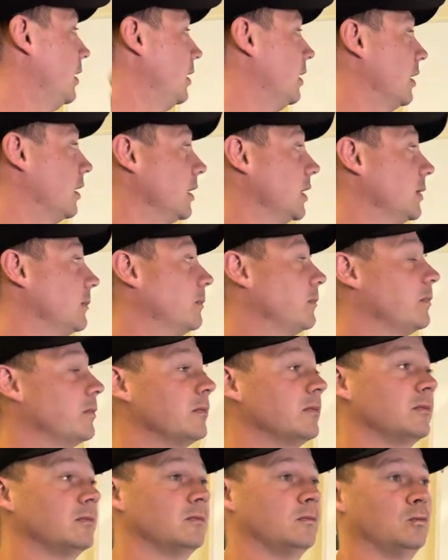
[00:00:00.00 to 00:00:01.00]
All right,
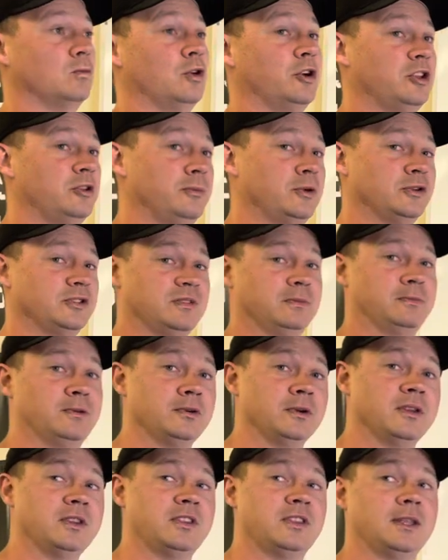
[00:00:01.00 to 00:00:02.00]
one of the most
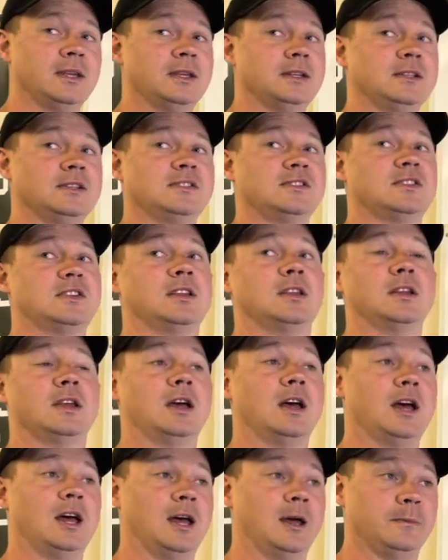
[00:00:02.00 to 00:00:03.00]
important things
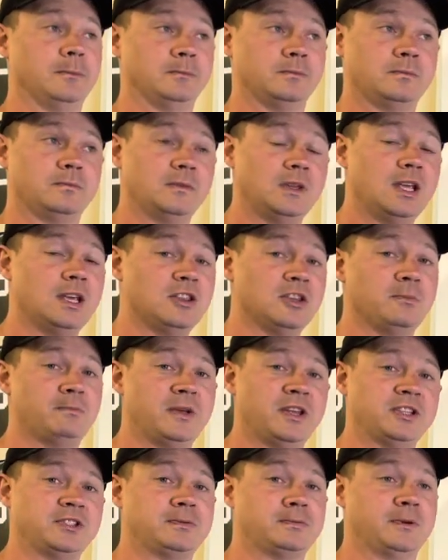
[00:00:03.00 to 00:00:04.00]
um, in the
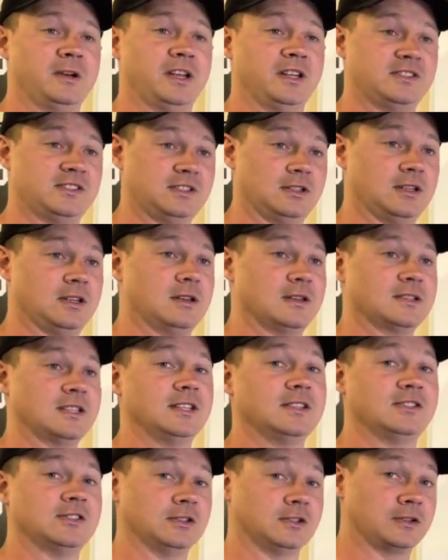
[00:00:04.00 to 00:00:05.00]
bench press
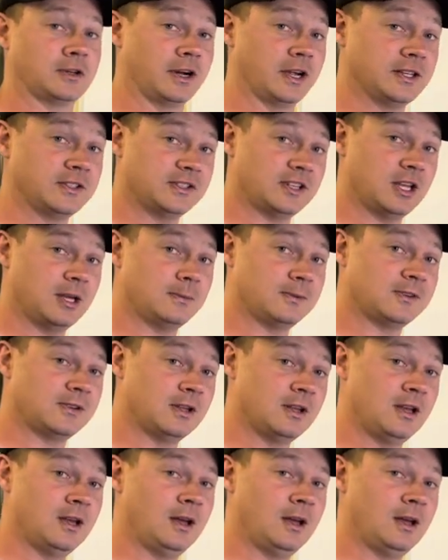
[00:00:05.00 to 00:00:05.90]
is the triceps.